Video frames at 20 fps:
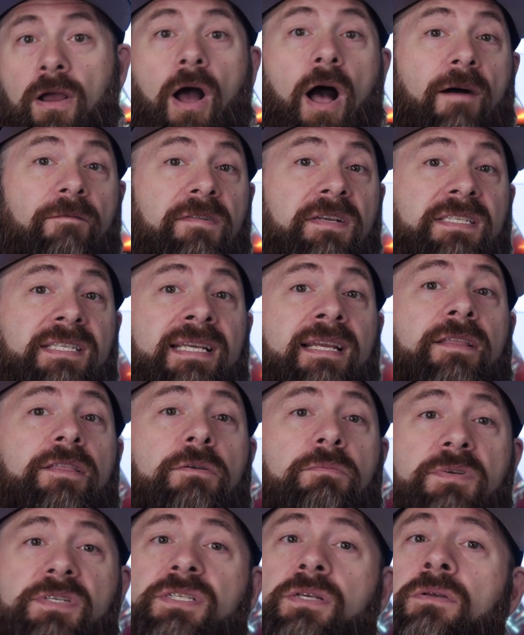Obviously,
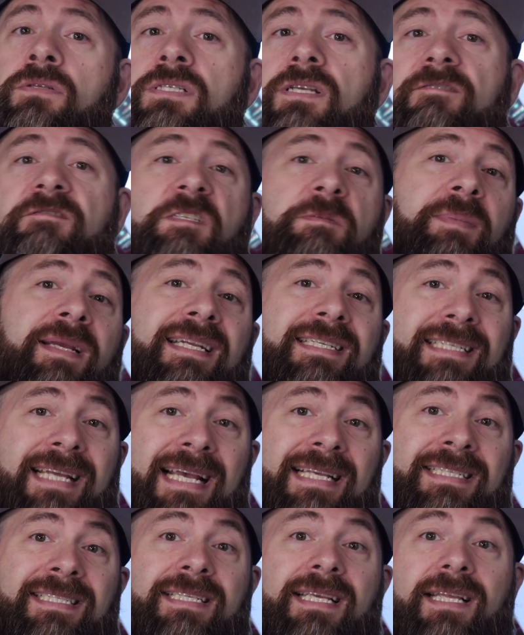the results of speed
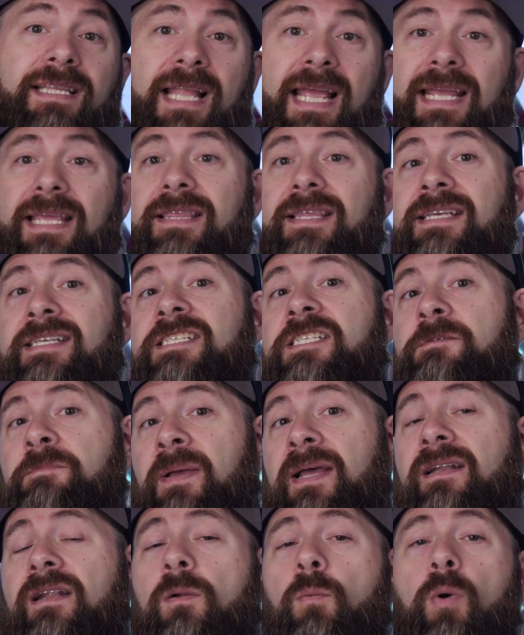tests like this
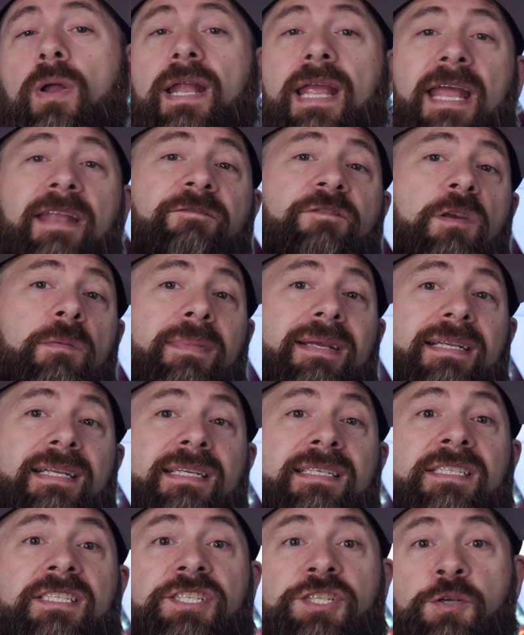depend on what NVMe
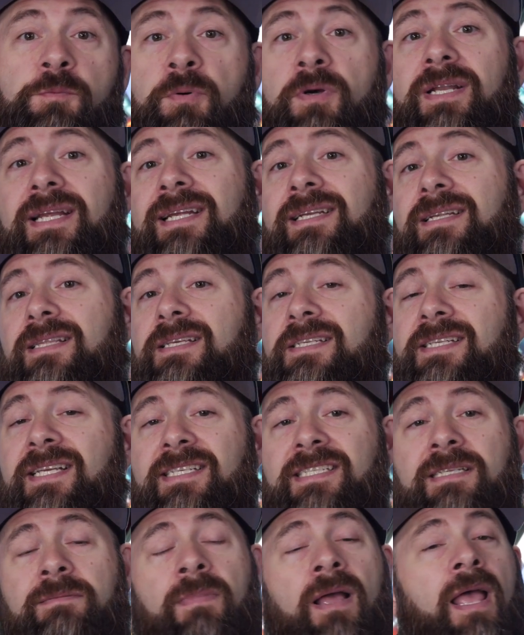disks you put into the
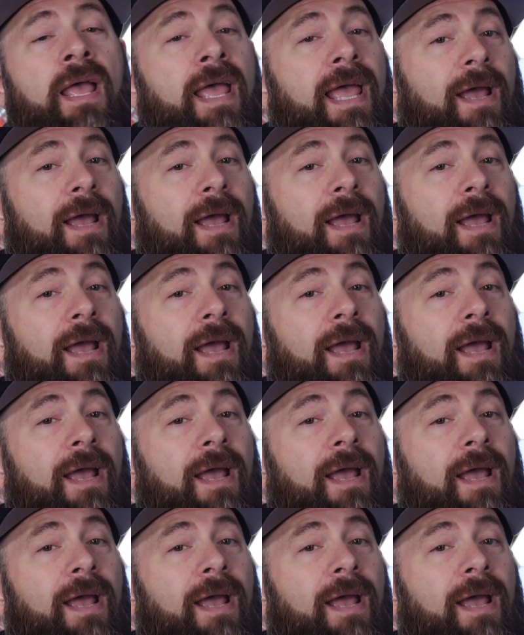system